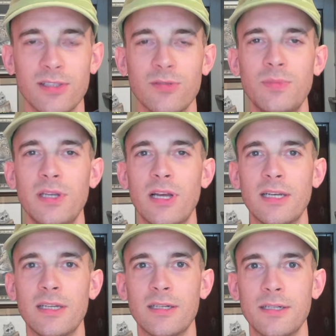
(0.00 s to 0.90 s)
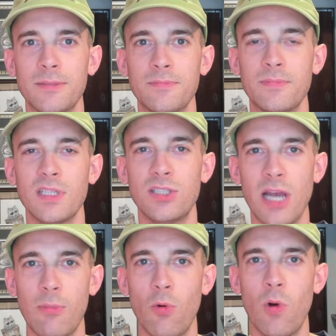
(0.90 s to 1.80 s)
It would be like um, the
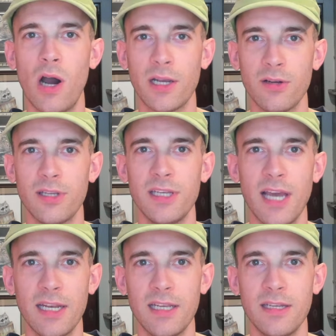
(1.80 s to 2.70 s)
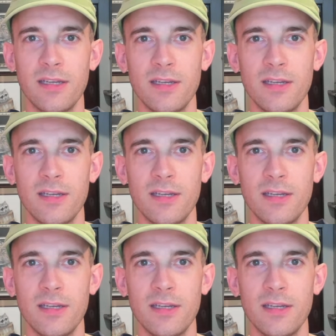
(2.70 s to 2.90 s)
Jabberwock or the Yeti.